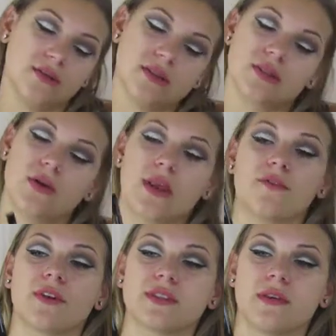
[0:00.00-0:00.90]
so
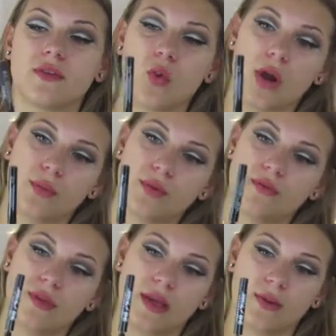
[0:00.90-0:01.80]
24/7
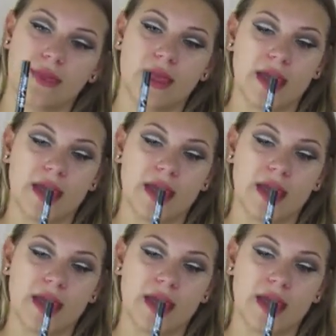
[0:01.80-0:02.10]
waterproof liquid